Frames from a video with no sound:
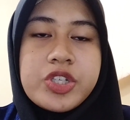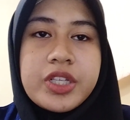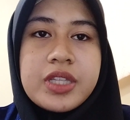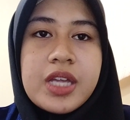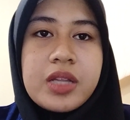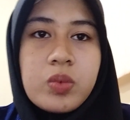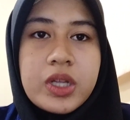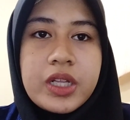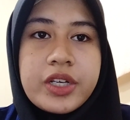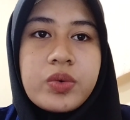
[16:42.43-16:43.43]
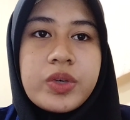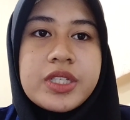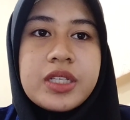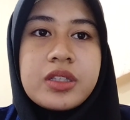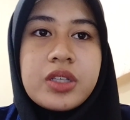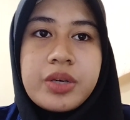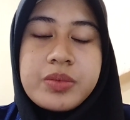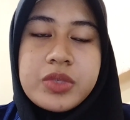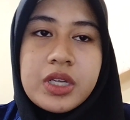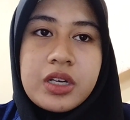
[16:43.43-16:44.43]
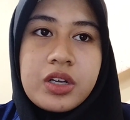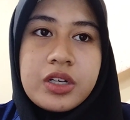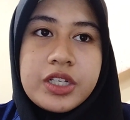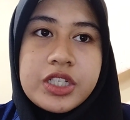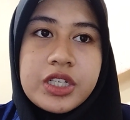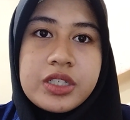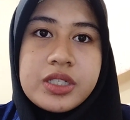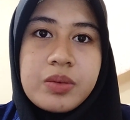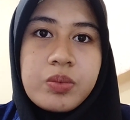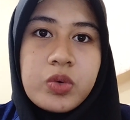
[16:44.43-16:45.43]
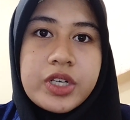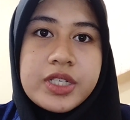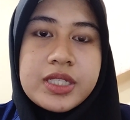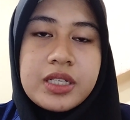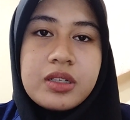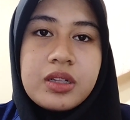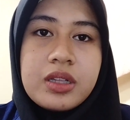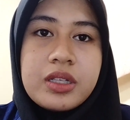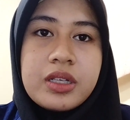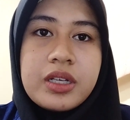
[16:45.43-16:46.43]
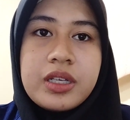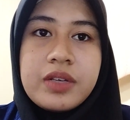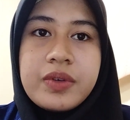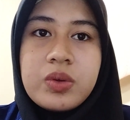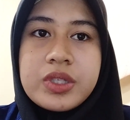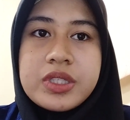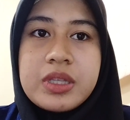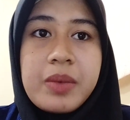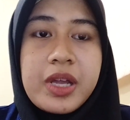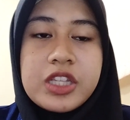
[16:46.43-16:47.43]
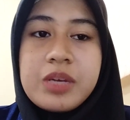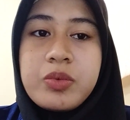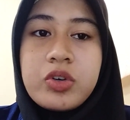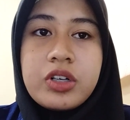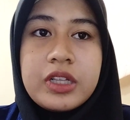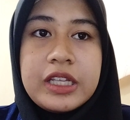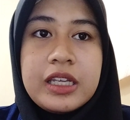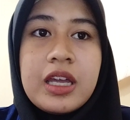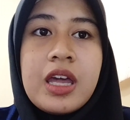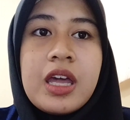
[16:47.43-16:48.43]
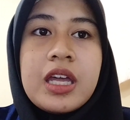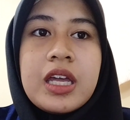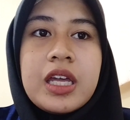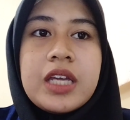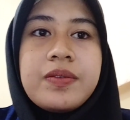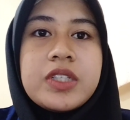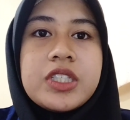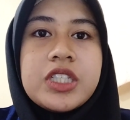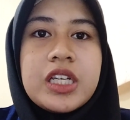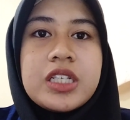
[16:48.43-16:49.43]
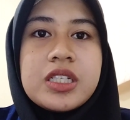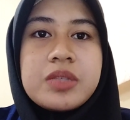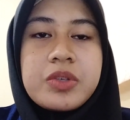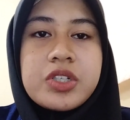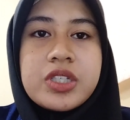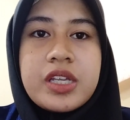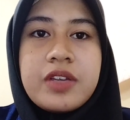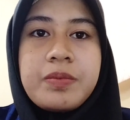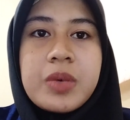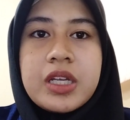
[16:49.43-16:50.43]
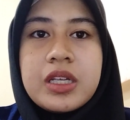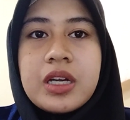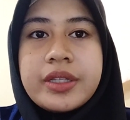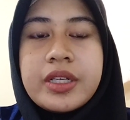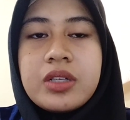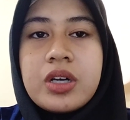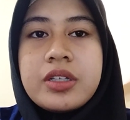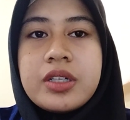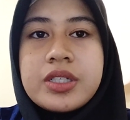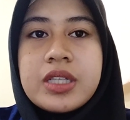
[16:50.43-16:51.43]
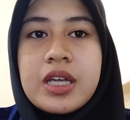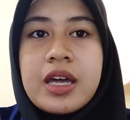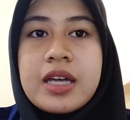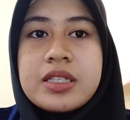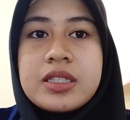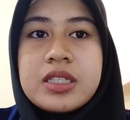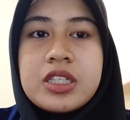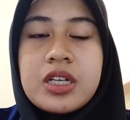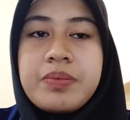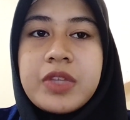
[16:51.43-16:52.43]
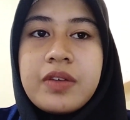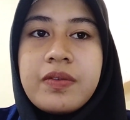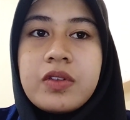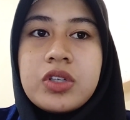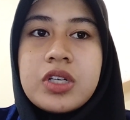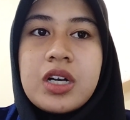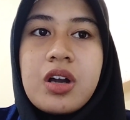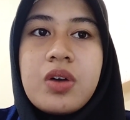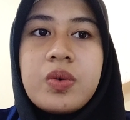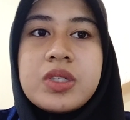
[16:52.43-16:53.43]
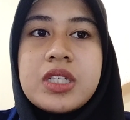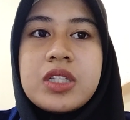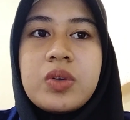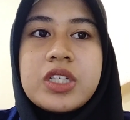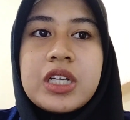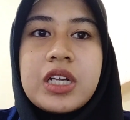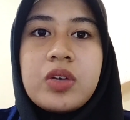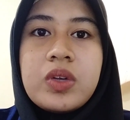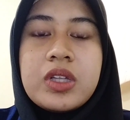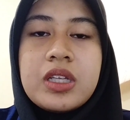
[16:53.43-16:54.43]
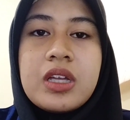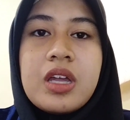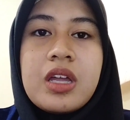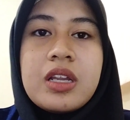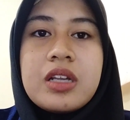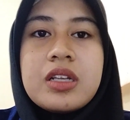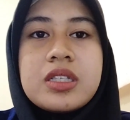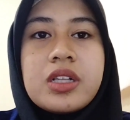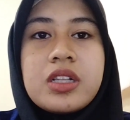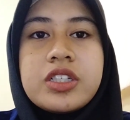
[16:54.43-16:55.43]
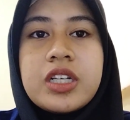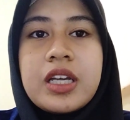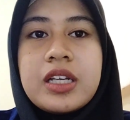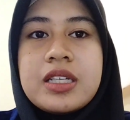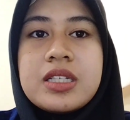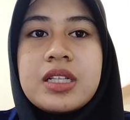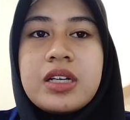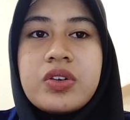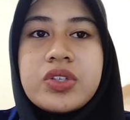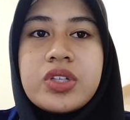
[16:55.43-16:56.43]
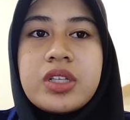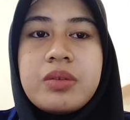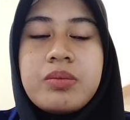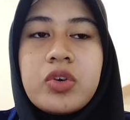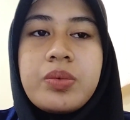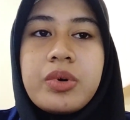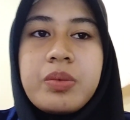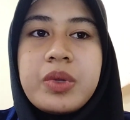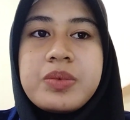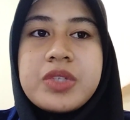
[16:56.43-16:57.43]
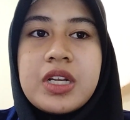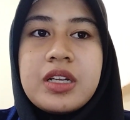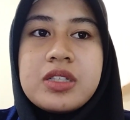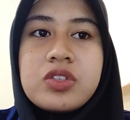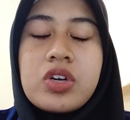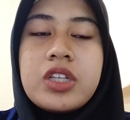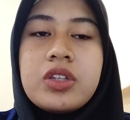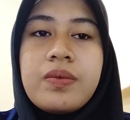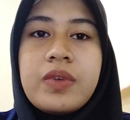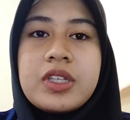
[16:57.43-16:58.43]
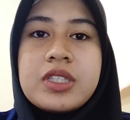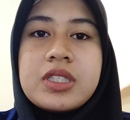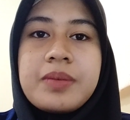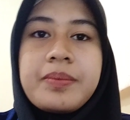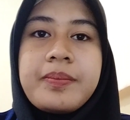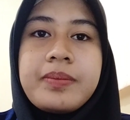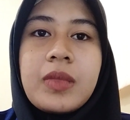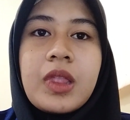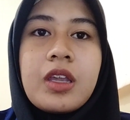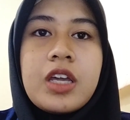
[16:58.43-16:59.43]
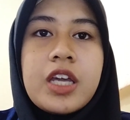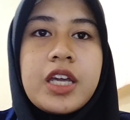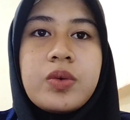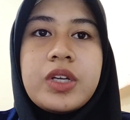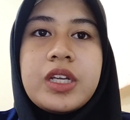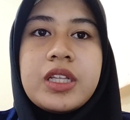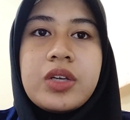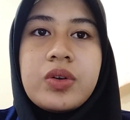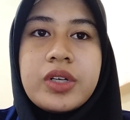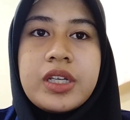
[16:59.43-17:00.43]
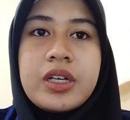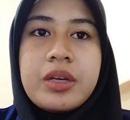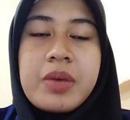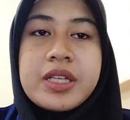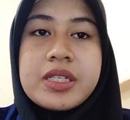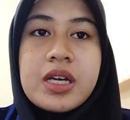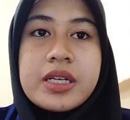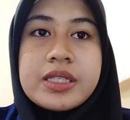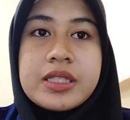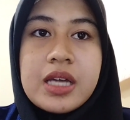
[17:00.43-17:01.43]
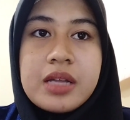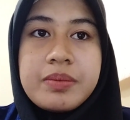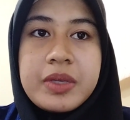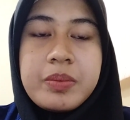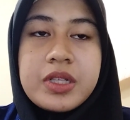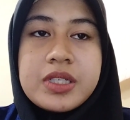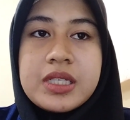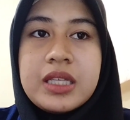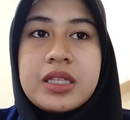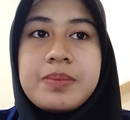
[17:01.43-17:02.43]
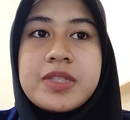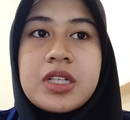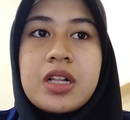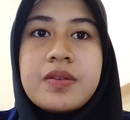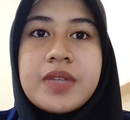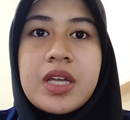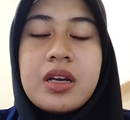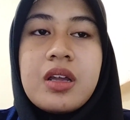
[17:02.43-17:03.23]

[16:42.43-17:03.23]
that while increasing terms and conditions someone settle the individual's demand temporarily. If the change is perceived by others as disruptive to their own situation equity, then the solution can easily result in more problems than it's trying to fix. Equity theory reminds us that people see themselves and,